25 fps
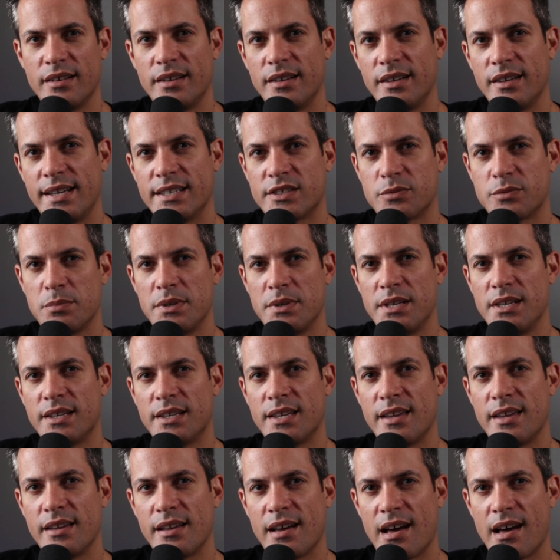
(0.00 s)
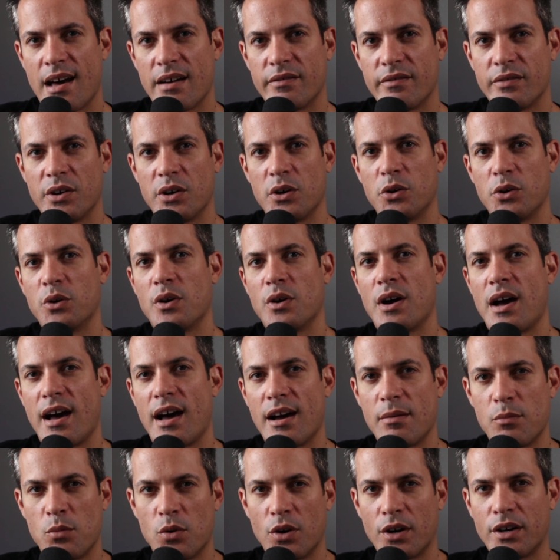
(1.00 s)
It's me, King Javo.
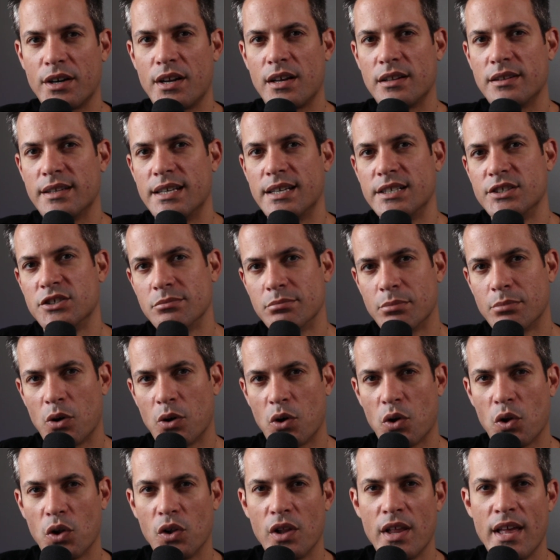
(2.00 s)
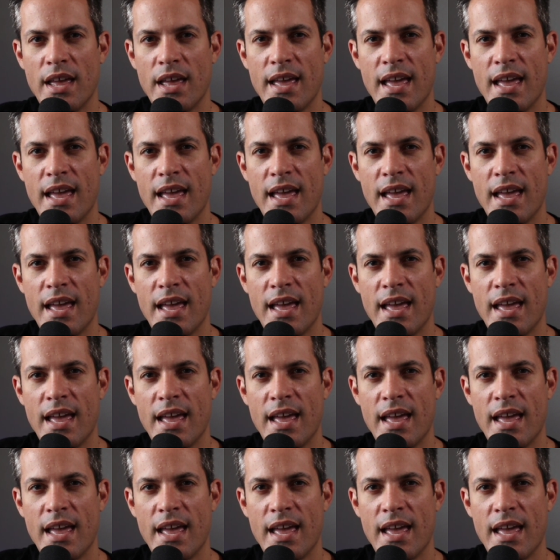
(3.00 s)
I'm working on Legend Bowl,